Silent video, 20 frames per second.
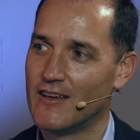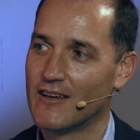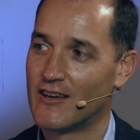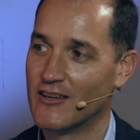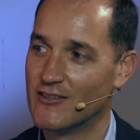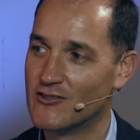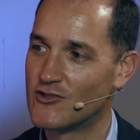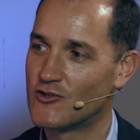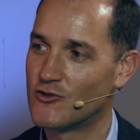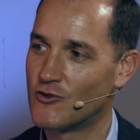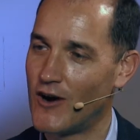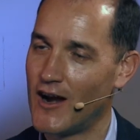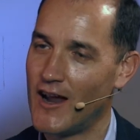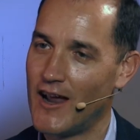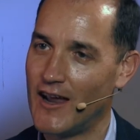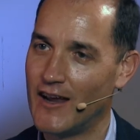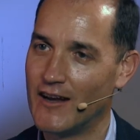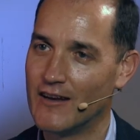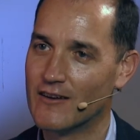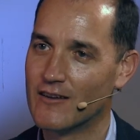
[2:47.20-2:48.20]

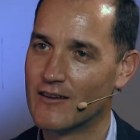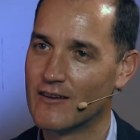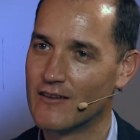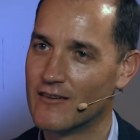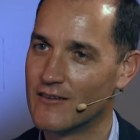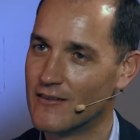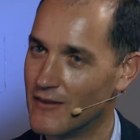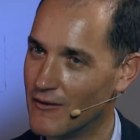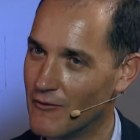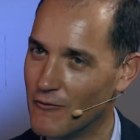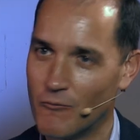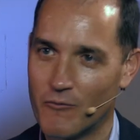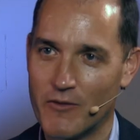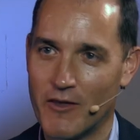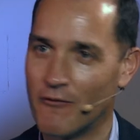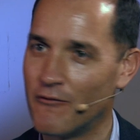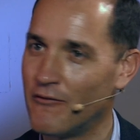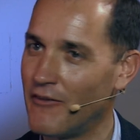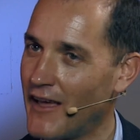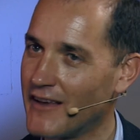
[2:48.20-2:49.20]
constrain the,
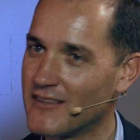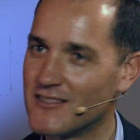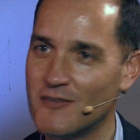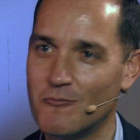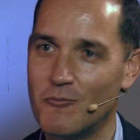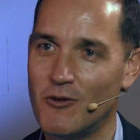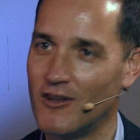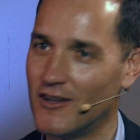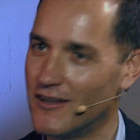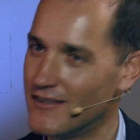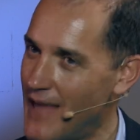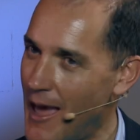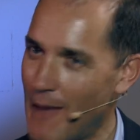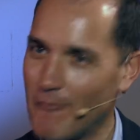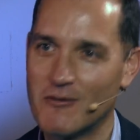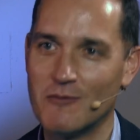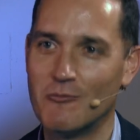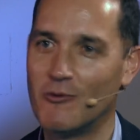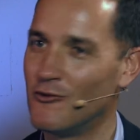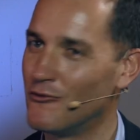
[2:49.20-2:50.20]
the flexible,
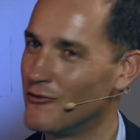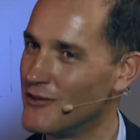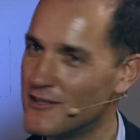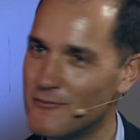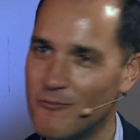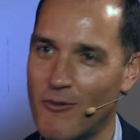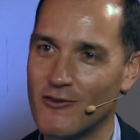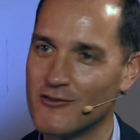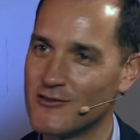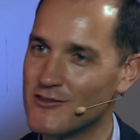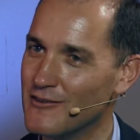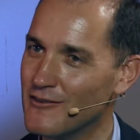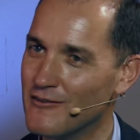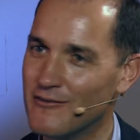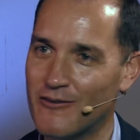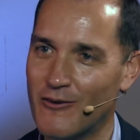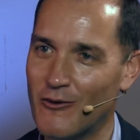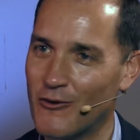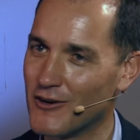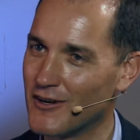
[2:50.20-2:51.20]
adaptable,
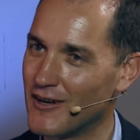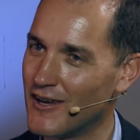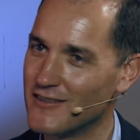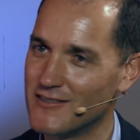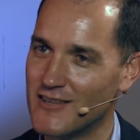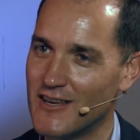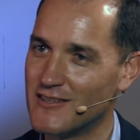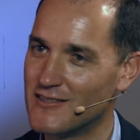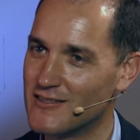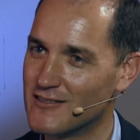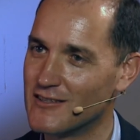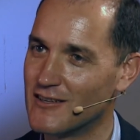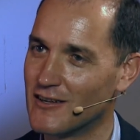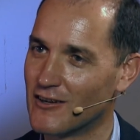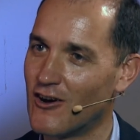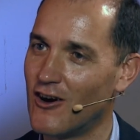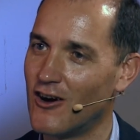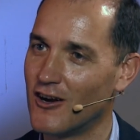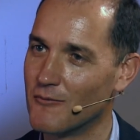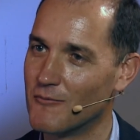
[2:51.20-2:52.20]
responsive organizations and
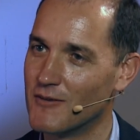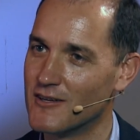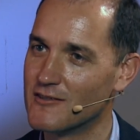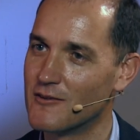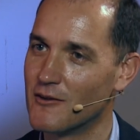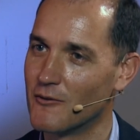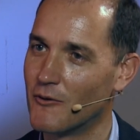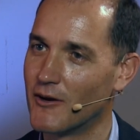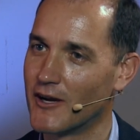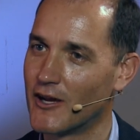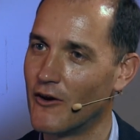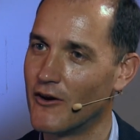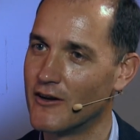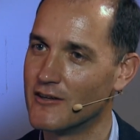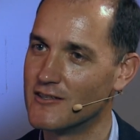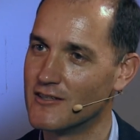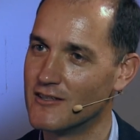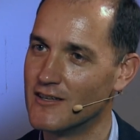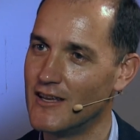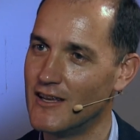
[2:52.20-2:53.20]
economies that we're
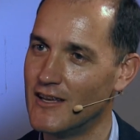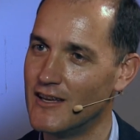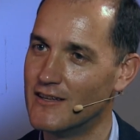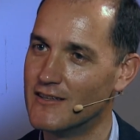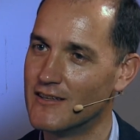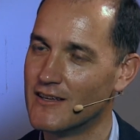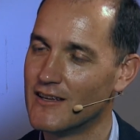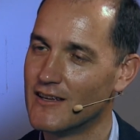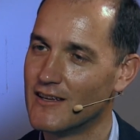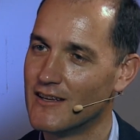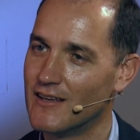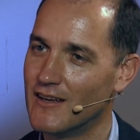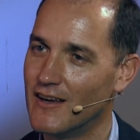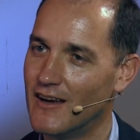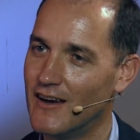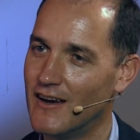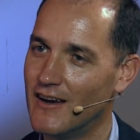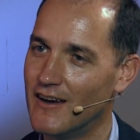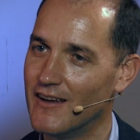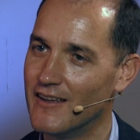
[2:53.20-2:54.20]
going to need
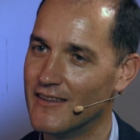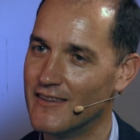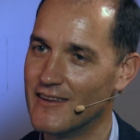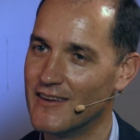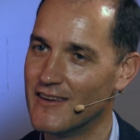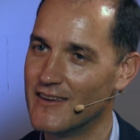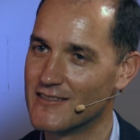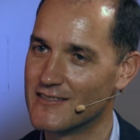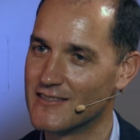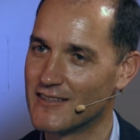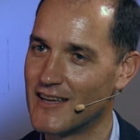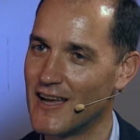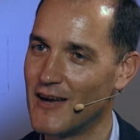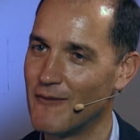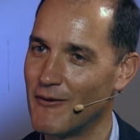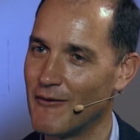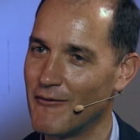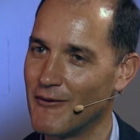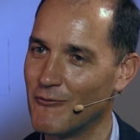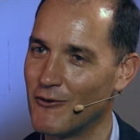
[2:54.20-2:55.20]
uh, in the years to
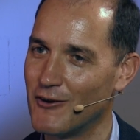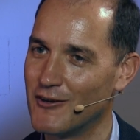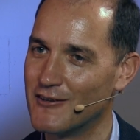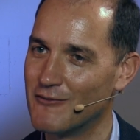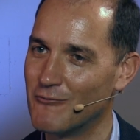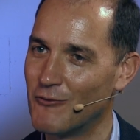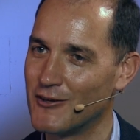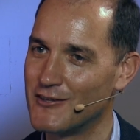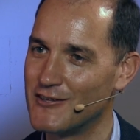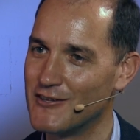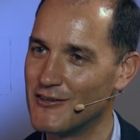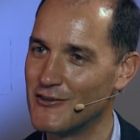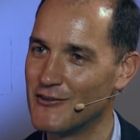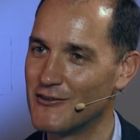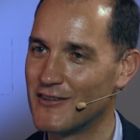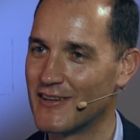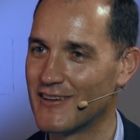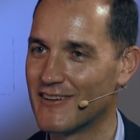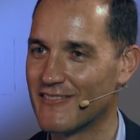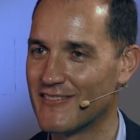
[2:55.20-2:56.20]
come. I mean, what, what do
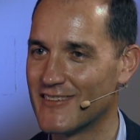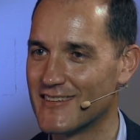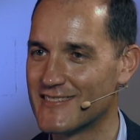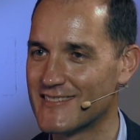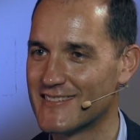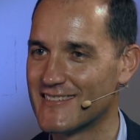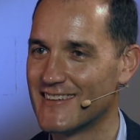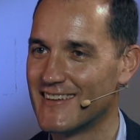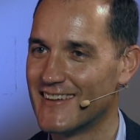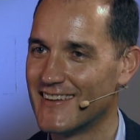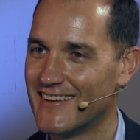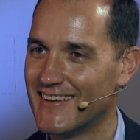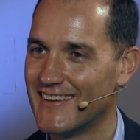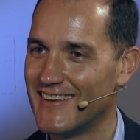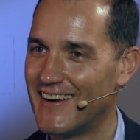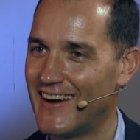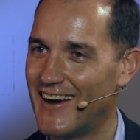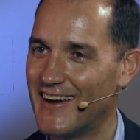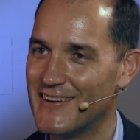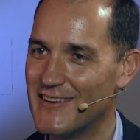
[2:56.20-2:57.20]
you think of this
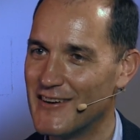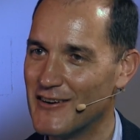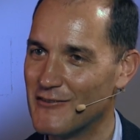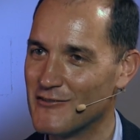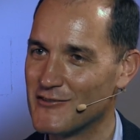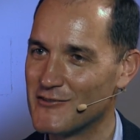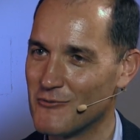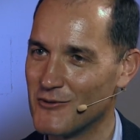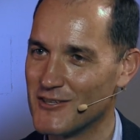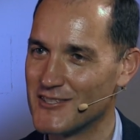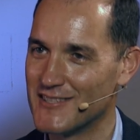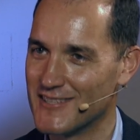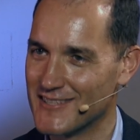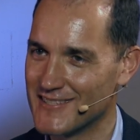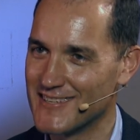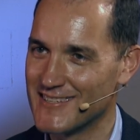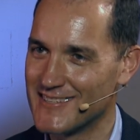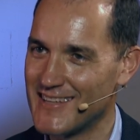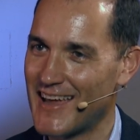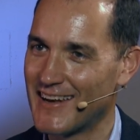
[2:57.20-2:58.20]
idea of
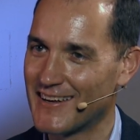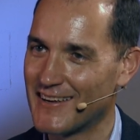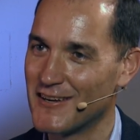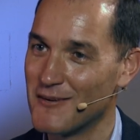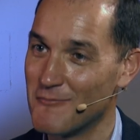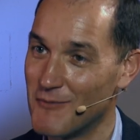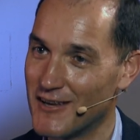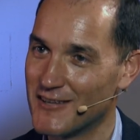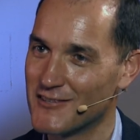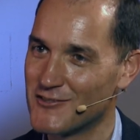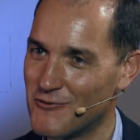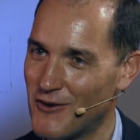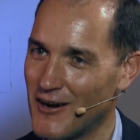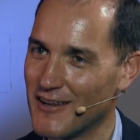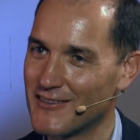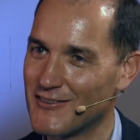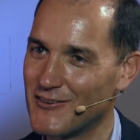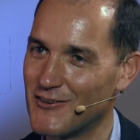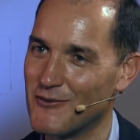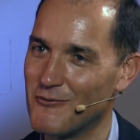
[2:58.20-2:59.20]
Swissness? Is that going to be a
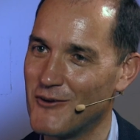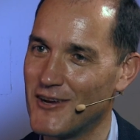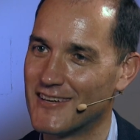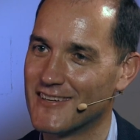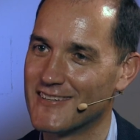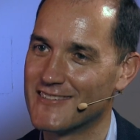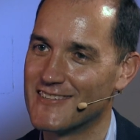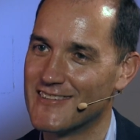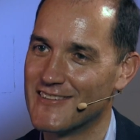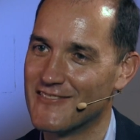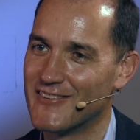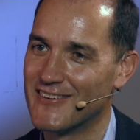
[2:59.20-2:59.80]
strength or a weakness in the